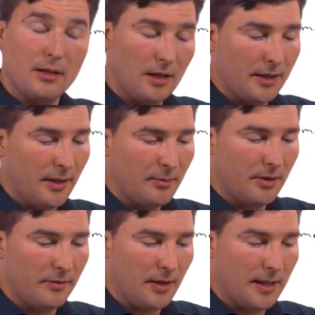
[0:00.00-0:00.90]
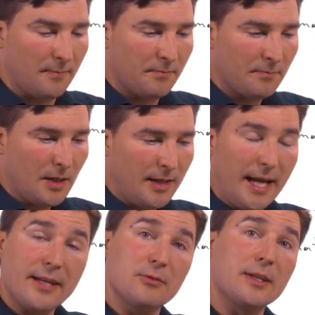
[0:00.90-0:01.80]
a number of um,
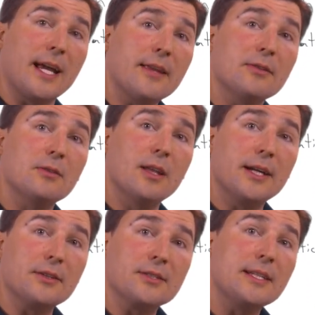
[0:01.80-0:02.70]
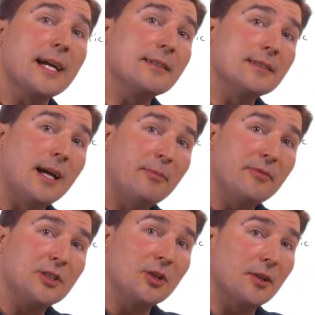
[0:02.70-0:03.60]
anode and cathode layers stacked on top of
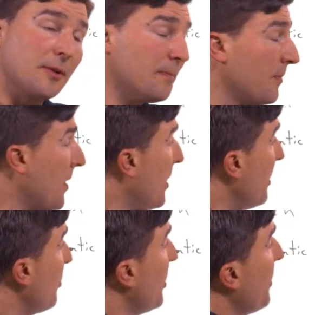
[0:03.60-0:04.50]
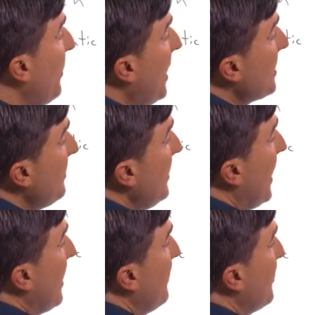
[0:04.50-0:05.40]
each other with a positive and
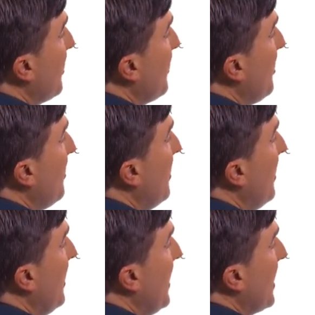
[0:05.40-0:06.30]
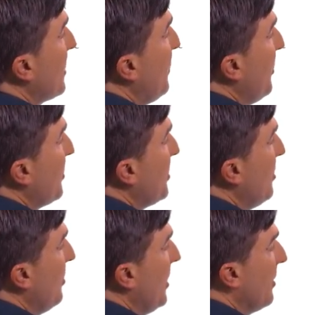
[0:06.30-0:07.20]
negative terminal exposed
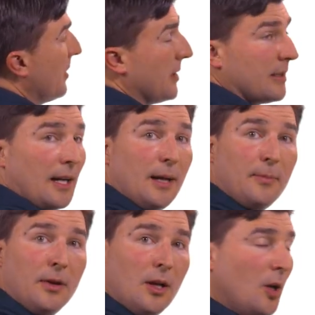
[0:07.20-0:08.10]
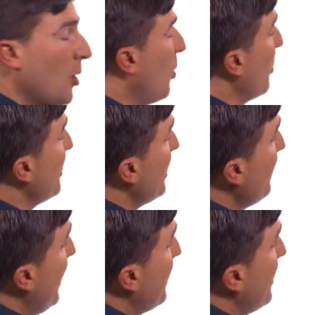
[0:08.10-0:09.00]
to either at the top or in some
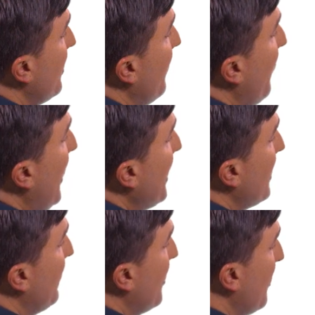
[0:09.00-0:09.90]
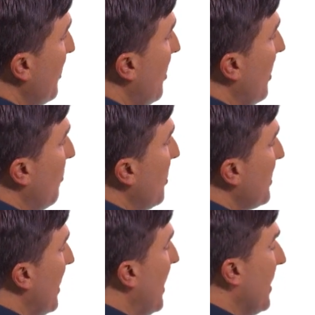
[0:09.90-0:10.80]
cases you have a positive terminal on one
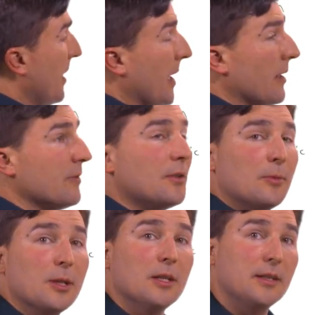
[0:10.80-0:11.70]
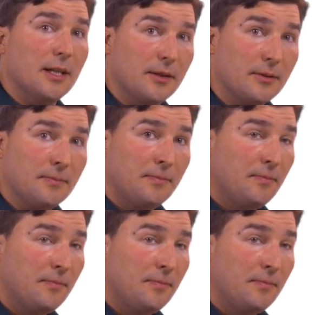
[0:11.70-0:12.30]
side and a negative terminal on the other.